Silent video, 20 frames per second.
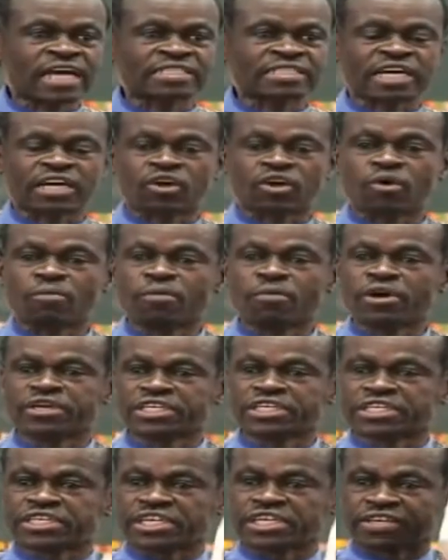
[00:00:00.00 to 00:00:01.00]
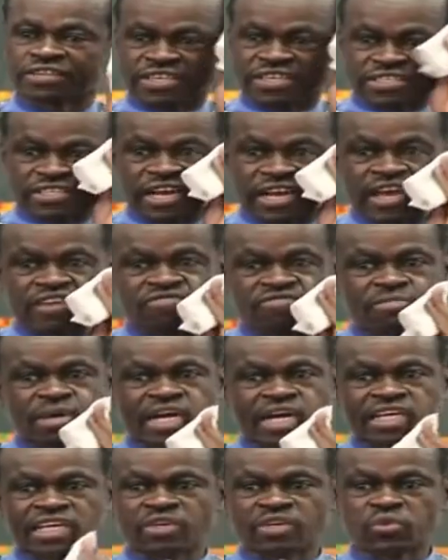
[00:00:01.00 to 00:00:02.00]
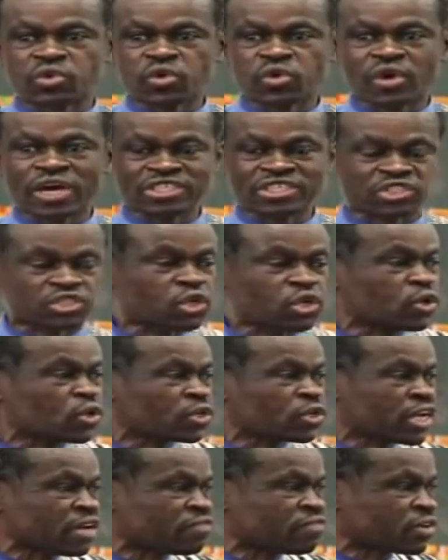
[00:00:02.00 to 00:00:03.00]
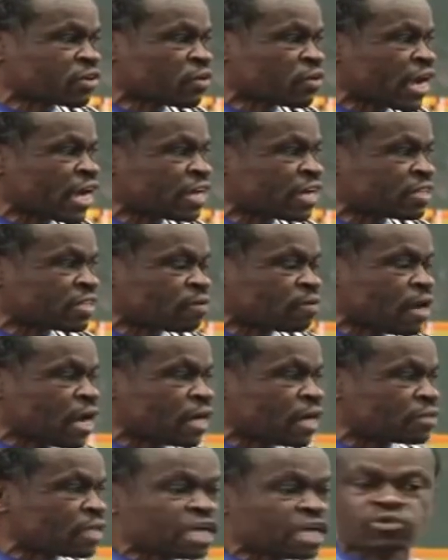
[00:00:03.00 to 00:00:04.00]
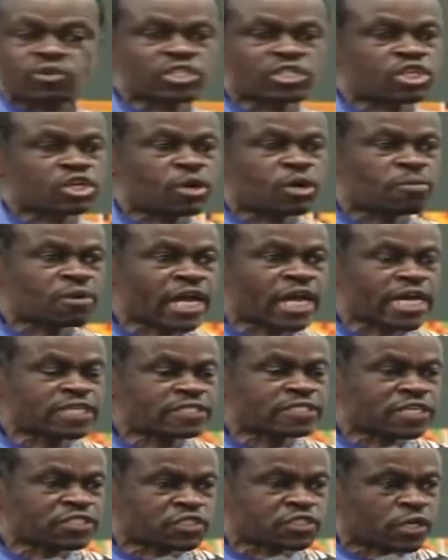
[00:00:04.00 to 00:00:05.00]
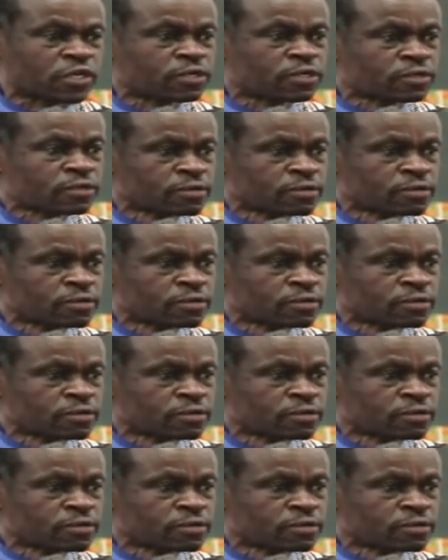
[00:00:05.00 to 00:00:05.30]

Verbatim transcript: as a commodity in the slave market. We were sold everywhere in the world. That was globalization.